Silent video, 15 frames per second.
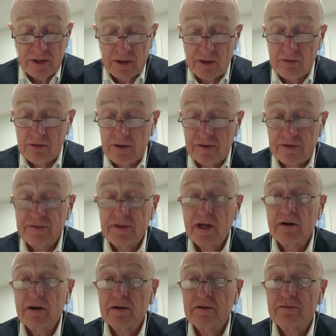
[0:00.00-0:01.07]
a growth
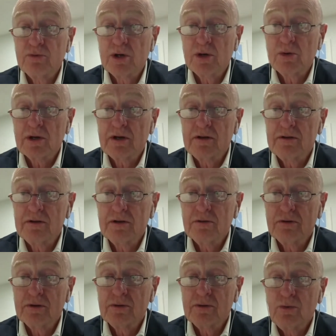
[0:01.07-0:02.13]
narrative where we're clear
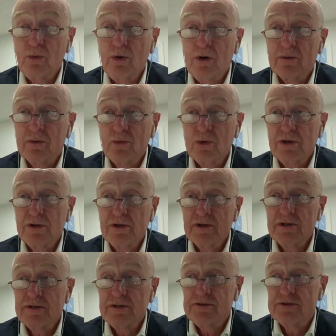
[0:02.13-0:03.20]
on what we
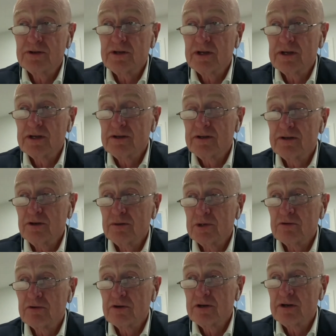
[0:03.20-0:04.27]
need to get economic
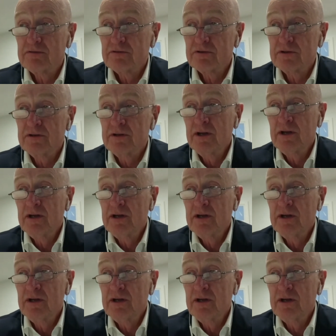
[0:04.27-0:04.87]
recovery